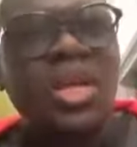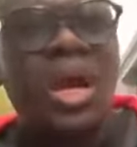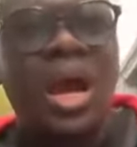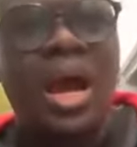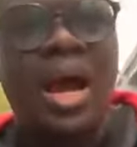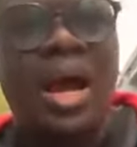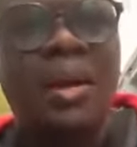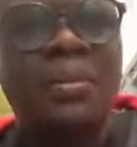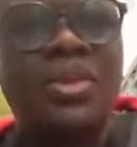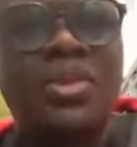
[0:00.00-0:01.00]

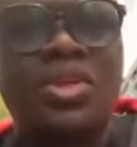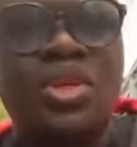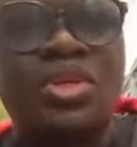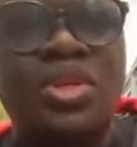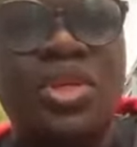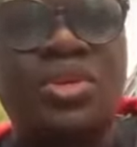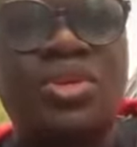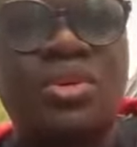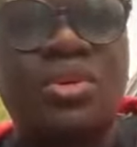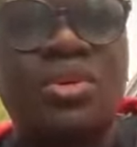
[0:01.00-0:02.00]
You can do
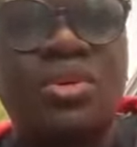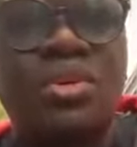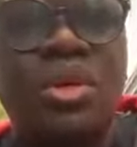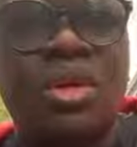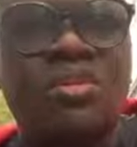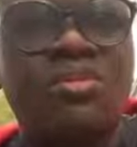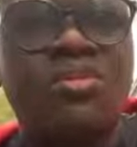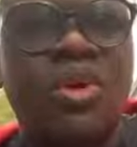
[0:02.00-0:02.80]
the same.